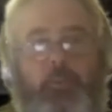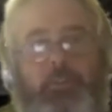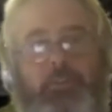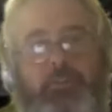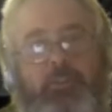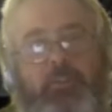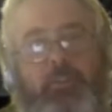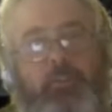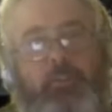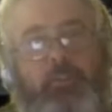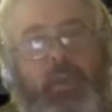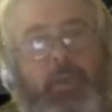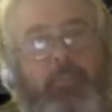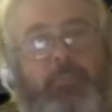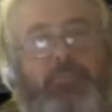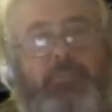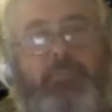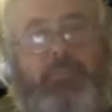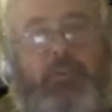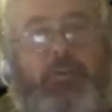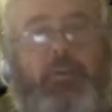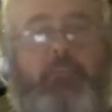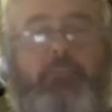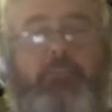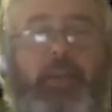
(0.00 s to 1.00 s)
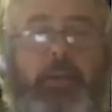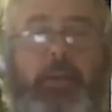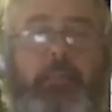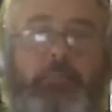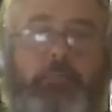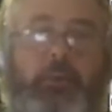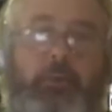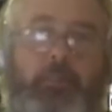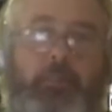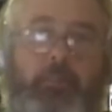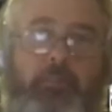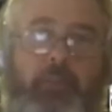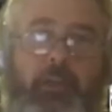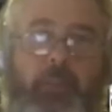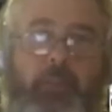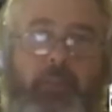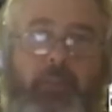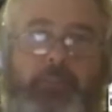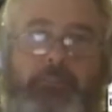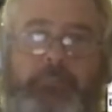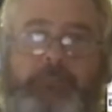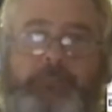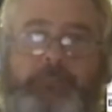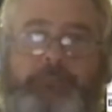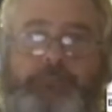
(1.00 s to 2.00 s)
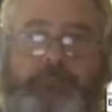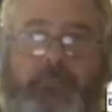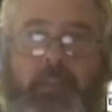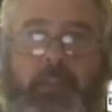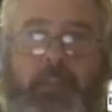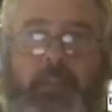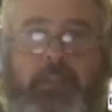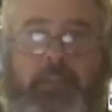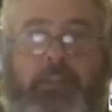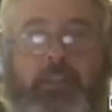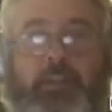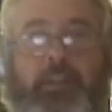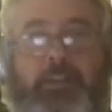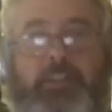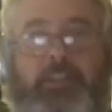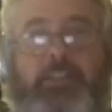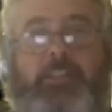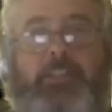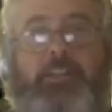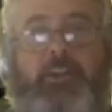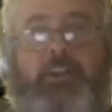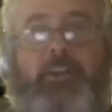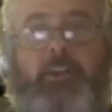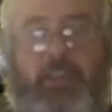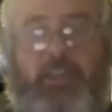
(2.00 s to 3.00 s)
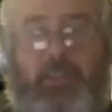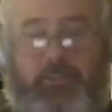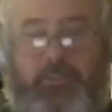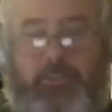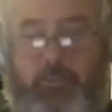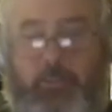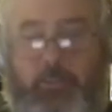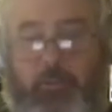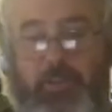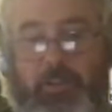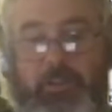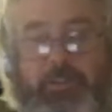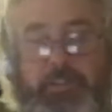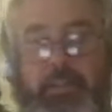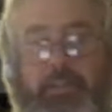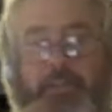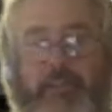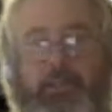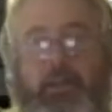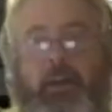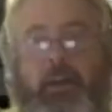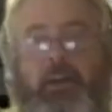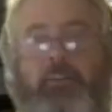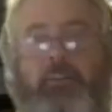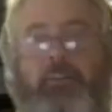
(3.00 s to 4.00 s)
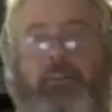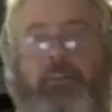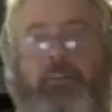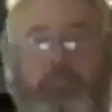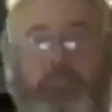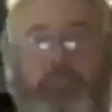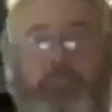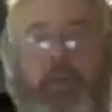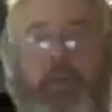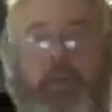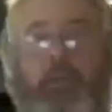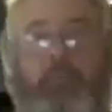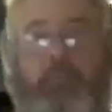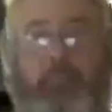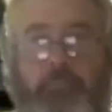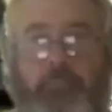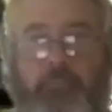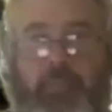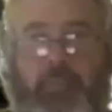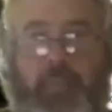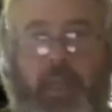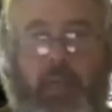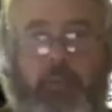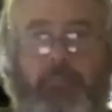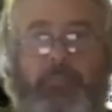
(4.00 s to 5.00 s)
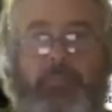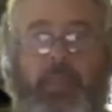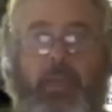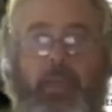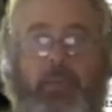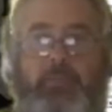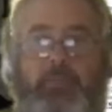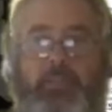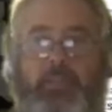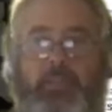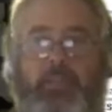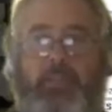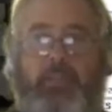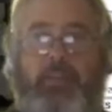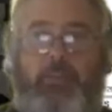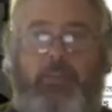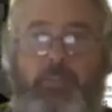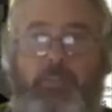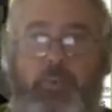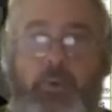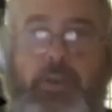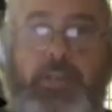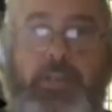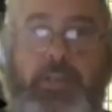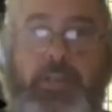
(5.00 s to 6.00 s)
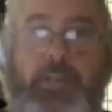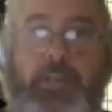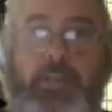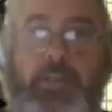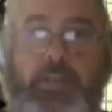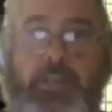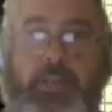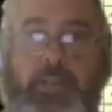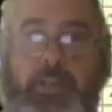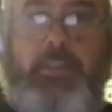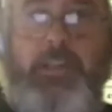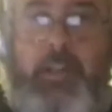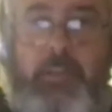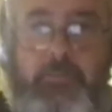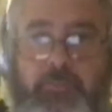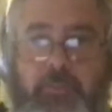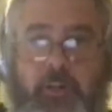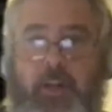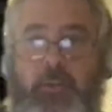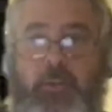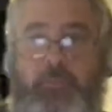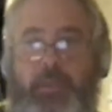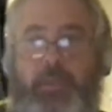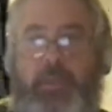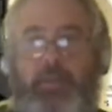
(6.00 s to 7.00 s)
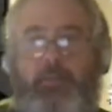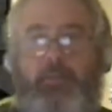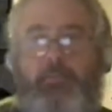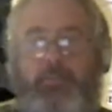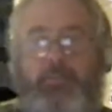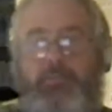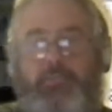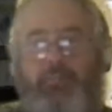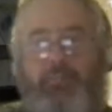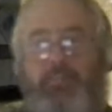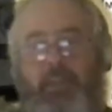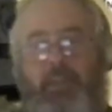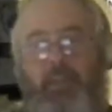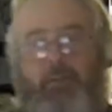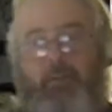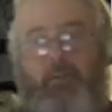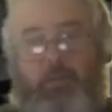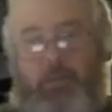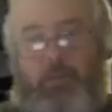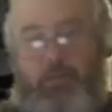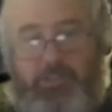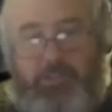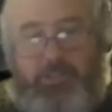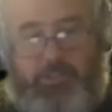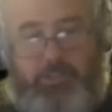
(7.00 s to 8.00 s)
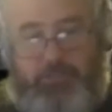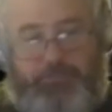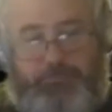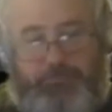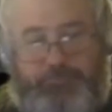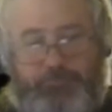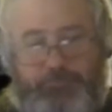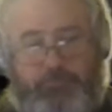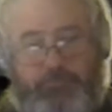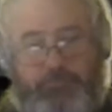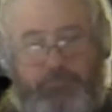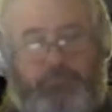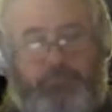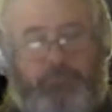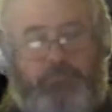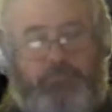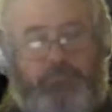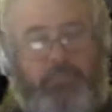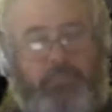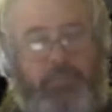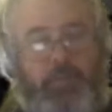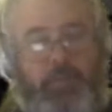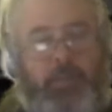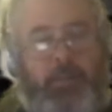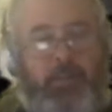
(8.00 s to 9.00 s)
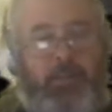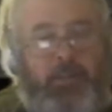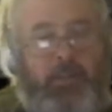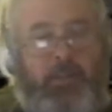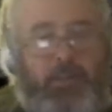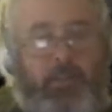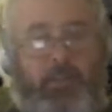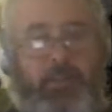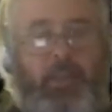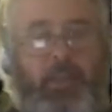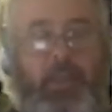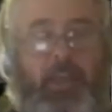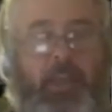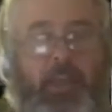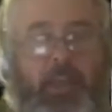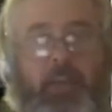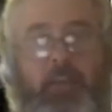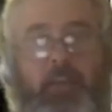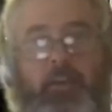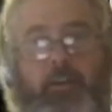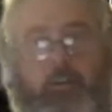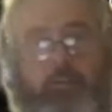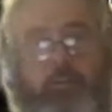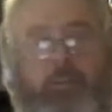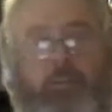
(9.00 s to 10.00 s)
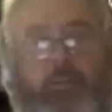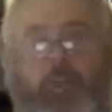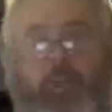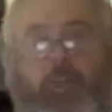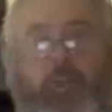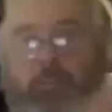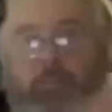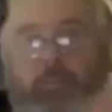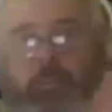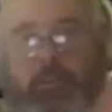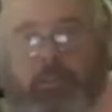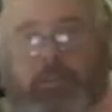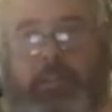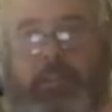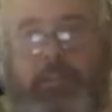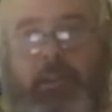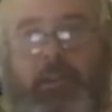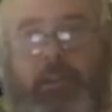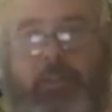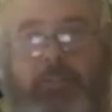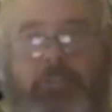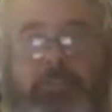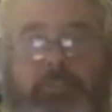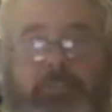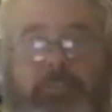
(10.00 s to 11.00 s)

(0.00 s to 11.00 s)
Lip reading: on the map. So I've tapped on Moorabbin. It's showing us all the details about that particular point in our flight plan, which is our origin, on the waypoint details